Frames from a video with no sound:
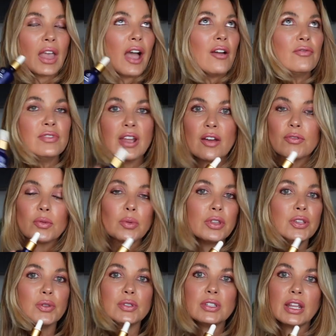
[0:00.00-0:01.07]
I've never
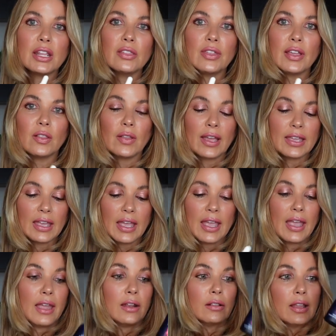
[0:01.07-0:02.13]
really used anything like
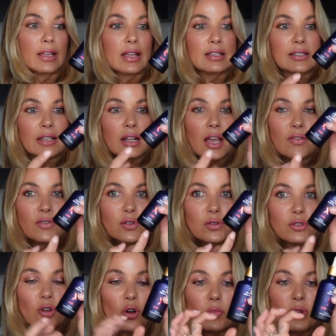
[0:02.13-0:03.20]
it. And like I said, I've
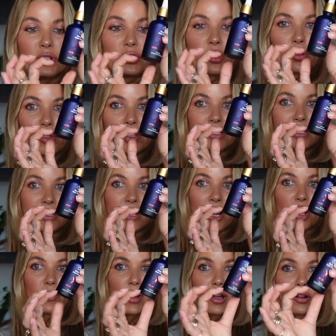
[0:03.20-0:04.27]
used almost this
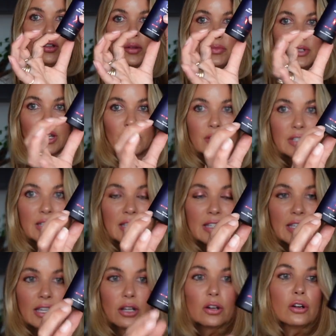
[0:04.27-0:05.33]
entire bottle. I'm down to
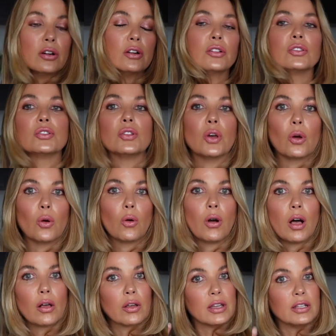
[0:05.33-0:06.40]
here. So
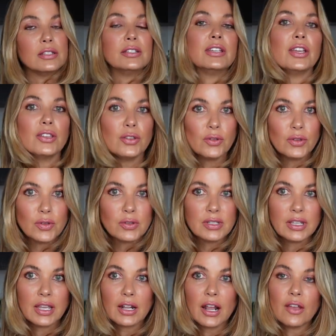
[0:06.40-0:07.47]
I'll continue
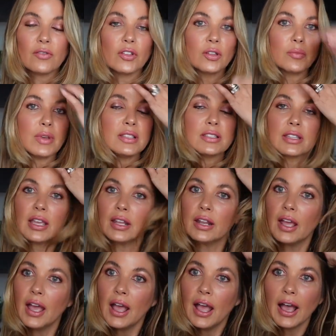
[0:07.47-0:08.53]
using it. I feel like my
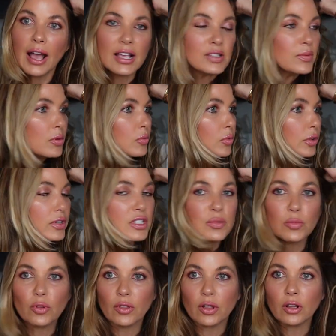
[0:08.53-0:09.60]
skin has been really
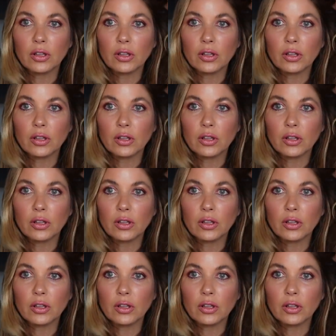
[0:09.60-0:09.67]
smooth and